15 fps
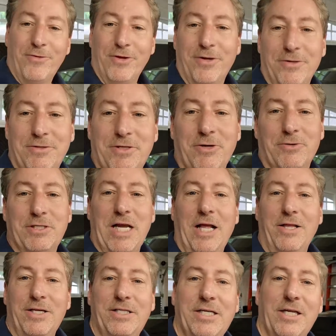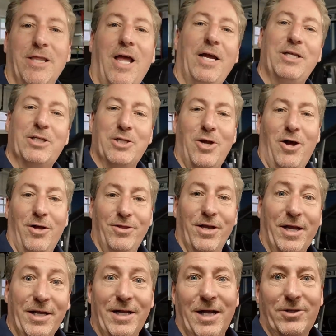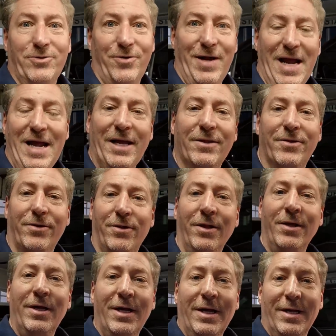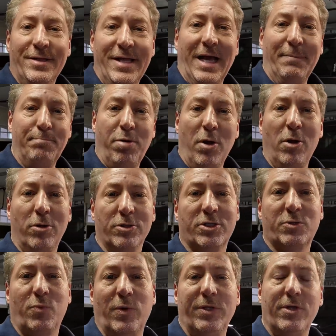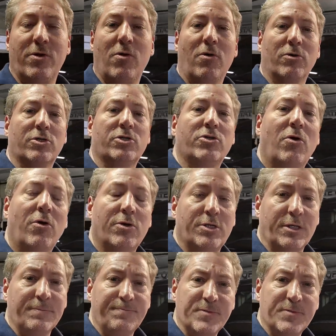There's LED lights on the connector handle that pulse when the car's charging.